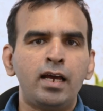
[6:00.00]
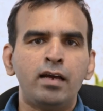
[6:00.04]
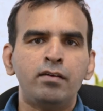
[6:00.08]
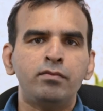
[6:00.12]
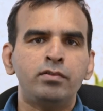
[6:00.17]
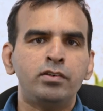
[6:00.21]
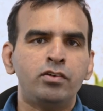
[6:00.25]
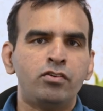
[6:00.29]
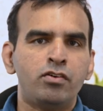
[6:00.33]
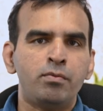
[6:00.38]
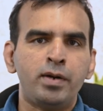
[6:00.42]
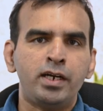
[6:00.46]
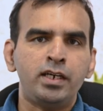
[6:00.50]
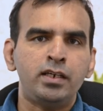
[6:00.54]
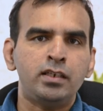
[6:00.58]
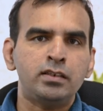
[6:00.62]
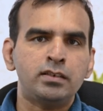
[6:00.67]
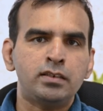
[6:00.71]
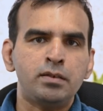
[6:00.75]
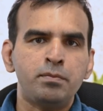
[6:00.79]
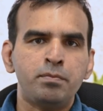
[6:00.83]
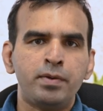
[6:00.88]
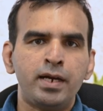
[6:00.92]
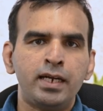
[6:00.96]
have a
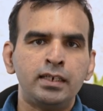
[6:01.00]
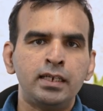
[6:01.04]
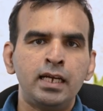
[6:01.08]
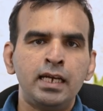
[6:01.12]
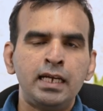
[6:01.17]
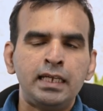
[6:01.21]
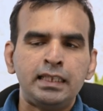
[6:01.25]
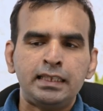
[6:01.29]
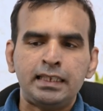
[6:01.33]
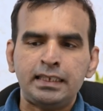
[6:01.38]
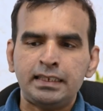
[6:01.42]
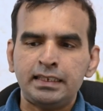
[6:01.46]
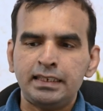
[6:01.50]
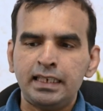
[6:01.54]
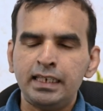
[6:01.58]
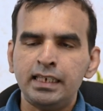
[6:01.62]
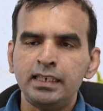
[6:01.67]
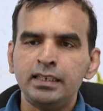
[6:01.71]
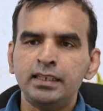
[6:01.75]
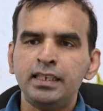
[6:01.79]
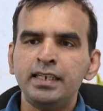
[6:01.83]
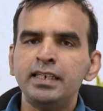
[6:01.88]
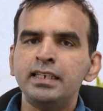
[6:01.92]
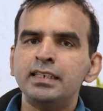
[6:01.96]
tremendous impact. The
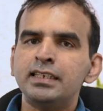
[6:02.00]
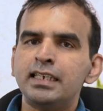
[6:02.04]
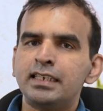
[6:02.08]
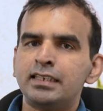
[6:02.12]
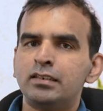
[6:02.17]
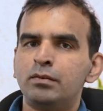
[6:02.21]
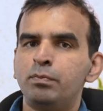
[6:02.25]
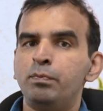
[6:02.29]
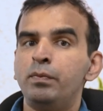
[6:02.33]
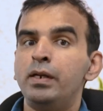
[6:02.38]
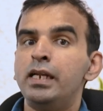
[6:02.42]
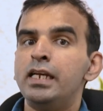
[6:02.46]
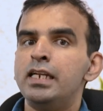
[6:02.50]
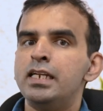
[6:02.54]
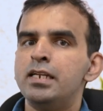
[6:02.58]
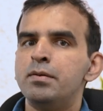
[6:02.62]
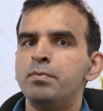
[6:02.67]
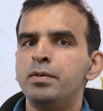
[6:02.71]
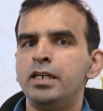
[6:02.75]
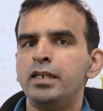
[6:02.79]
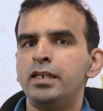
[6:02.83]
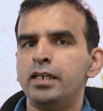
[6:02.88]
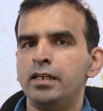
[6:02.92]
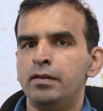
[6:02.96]
second thing is
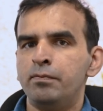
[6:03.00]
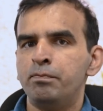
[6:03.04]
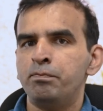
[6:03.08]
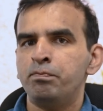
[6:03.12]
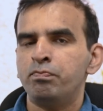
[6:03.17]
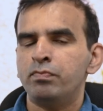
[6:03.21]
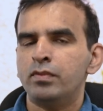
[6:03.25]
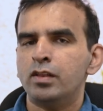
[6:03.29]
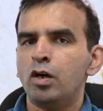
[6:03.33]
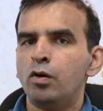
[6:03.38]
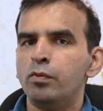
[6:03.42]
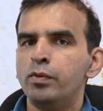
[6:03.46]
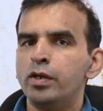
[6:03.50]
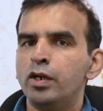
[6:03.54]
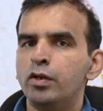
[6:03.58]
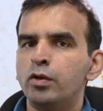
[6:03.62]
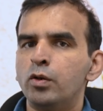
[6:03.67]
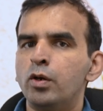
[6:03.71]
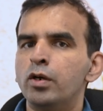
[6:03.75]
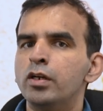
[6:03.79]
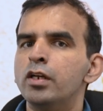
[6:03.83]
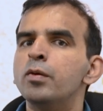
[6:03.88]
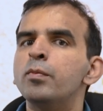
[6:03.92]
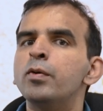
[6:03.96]
explainability. Now we are
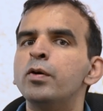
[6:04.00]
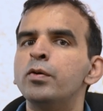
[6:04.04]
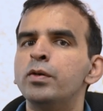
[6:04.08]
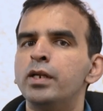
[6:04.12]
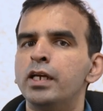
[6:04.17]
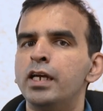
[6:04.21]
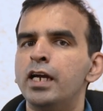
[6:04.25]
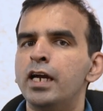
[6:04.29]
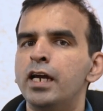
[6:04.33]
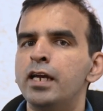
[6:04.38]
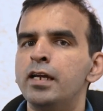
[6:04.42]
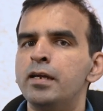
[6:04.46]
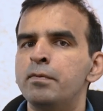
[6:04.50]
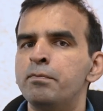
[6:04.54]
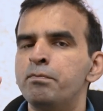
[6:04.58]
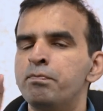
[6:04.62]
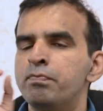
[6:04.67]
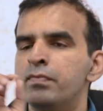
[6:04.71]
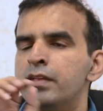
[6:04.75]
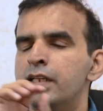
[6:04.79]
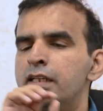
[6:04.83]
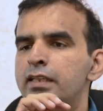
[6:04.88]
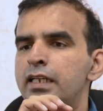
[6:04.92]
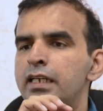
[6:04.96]
talking about A I,
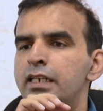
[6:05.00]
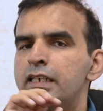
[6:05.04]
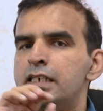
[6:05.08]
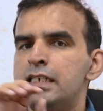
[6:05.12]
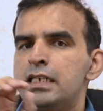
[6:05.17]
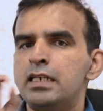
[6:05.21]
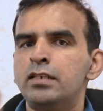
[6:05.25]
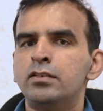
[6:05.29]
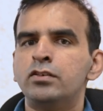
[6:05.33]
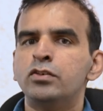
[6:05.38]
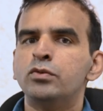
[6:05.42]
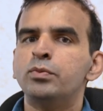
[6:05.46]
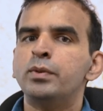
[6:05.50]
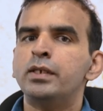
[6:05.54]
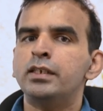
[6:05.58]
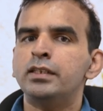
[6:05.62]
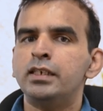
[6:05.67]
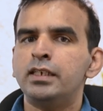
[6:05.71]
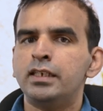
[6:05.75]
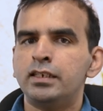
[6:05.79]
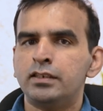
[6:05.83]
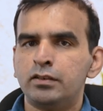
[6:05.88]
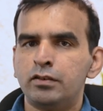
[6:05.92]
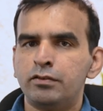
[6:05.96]
then
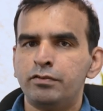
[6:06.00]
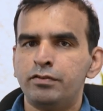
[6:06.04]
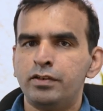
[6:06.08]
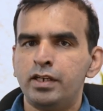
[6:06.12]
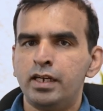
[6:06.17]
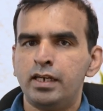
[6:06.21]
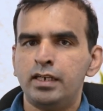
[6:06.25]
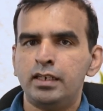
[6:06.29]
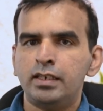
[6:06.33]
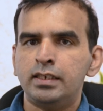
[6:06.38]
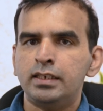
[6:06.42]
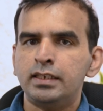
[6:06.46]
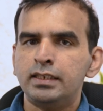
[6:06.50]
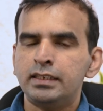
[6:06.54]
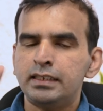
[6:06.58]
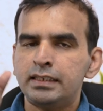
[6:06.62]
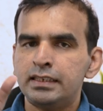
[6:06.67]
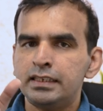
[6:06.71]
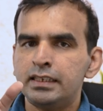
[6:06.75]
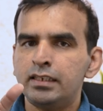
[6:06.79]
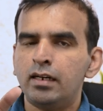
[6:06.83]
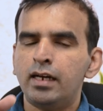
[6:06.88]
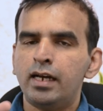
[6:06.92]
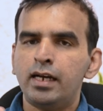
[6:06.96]
trustworthiness of A I,
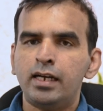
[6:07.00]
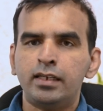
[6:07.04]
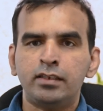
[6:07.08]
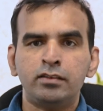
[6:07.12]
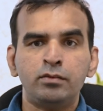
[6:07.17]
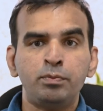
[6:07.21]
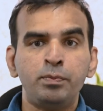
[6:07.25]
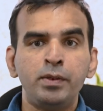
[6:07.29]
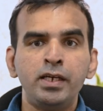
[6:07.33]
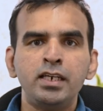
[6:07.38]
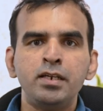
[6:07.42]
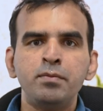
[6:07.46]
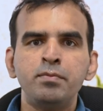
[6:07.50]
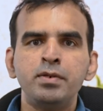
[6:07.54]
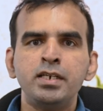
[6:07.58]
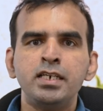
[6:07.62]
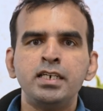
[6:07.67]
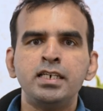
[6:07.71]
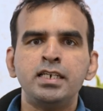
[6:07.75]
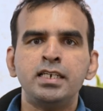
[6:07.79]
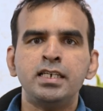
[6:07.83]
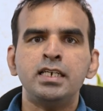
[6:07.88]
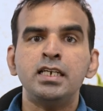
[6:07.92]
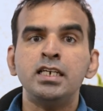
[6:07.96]
uh,
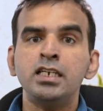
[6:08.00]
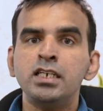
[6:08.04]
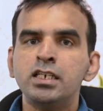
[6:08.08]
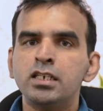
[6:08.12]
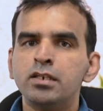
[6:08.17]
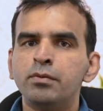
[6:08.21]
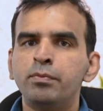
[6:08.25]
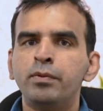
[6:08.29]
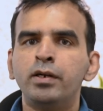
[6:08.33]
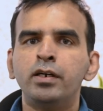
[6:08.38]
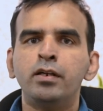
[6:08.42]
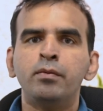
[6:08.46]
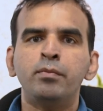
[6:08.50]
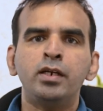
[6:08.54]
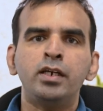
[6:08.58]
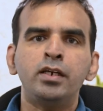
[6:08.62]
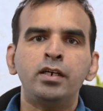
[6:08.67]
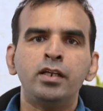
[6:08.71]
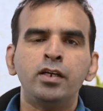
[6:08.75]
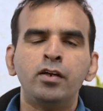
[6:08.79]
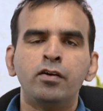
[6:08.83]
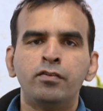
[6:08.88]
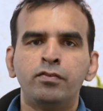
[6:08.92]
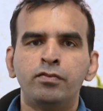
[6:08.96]
explainability,
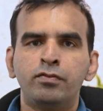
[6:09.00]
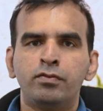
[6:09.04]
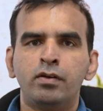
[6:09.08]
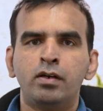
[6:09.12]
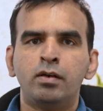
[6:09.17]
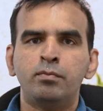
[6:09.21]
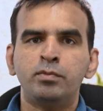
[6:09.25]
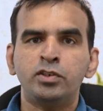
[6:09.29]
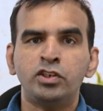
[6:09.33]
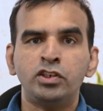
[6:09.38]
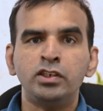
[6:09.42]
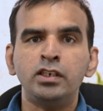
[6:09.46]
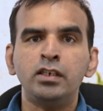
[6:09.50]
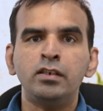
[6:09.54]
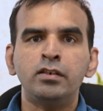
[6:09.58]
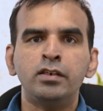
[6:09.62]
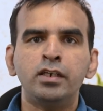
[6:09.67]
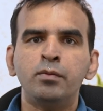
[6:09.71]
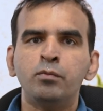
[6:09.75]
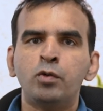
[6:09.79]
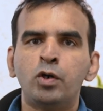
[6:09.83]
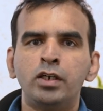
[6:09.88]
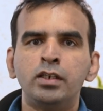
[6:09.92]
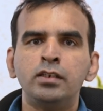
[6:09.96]
interpretability of uh, machine
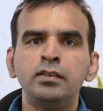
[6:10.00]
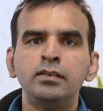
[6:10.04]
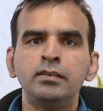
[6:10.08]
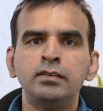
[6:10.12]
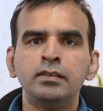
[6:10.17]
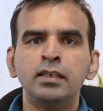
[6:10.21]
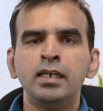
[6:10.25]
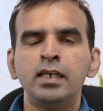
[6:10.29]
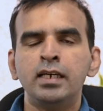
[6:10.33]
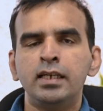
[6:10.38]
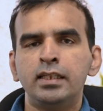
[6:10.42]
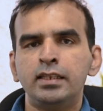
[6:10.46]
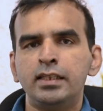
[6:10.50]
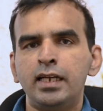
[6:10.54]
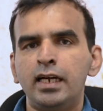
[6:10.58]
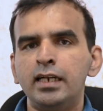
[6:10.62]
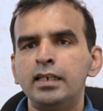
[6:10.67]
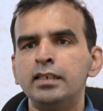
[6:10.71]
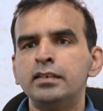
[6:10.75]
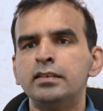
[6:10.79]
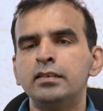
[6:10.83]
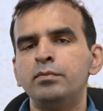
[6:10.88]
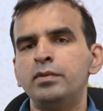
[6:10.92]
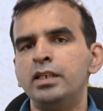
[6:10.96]
learning models.
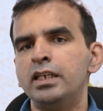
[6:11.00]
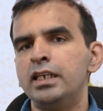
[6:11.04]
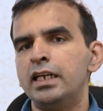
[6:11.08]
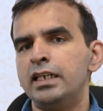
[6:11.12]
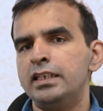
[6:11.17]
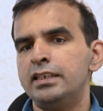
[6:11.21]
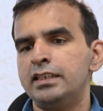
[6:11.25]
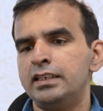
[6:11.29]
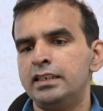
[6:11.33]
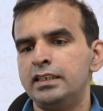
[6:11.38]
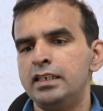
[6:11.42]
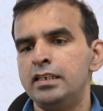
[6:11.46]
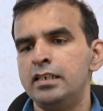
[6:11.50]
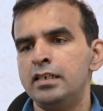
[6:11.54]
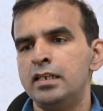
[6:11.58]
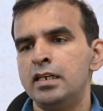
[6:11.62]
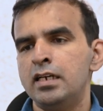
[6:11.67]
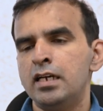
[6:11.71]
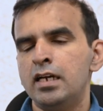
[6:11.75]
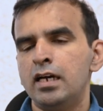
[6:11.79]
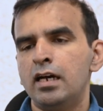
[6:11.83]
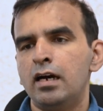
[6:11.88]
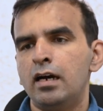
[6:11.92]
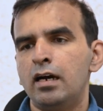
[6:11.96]
That is something I see
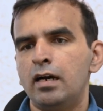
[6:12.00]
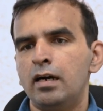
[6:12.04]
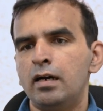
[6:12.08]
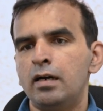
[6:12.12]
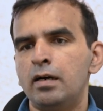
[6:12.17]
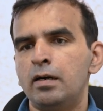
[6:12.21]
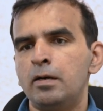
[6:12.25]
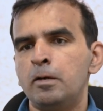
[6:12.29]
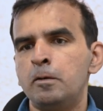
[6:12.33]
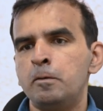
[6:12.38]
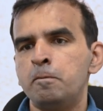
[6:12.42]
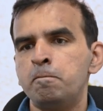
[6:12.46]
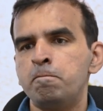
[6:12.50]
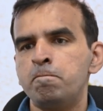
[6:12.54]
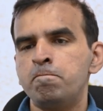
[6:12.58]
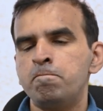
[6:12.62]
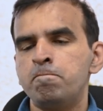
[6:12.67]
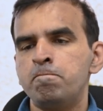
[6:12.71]
uh,